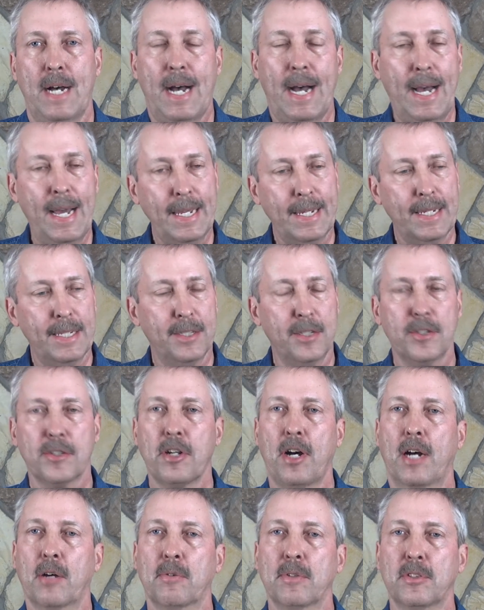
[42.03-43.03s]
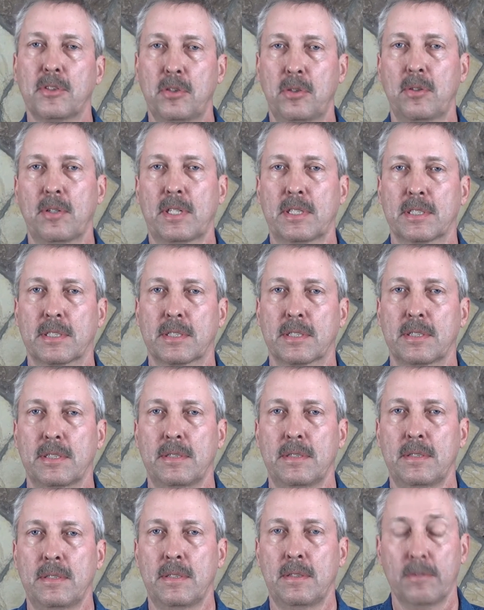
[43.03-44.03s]
I get to talk with tourists
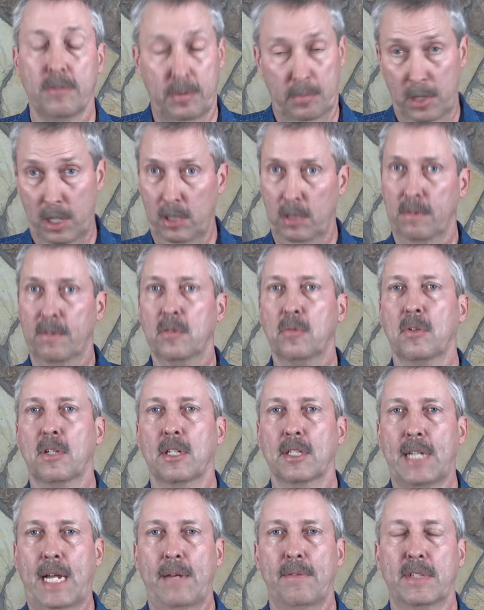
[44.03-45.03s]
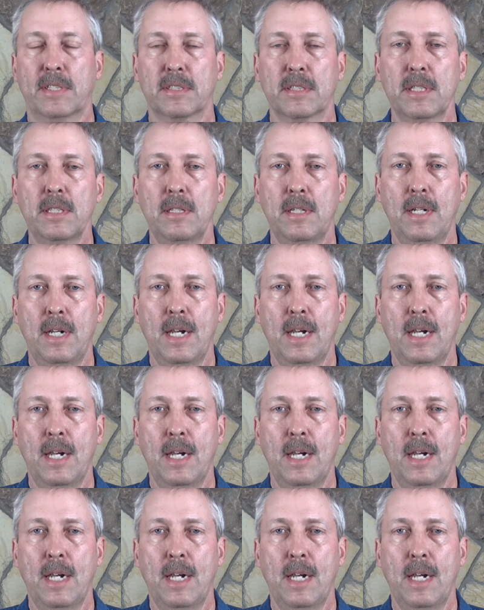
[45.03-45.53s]
from all over the world, obviously,